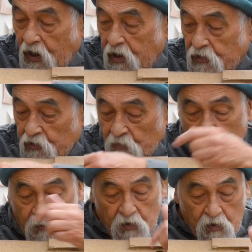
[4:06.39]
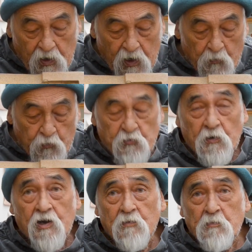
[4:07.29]
iron which
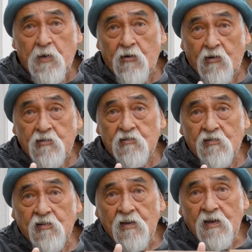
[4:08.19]
become apparent,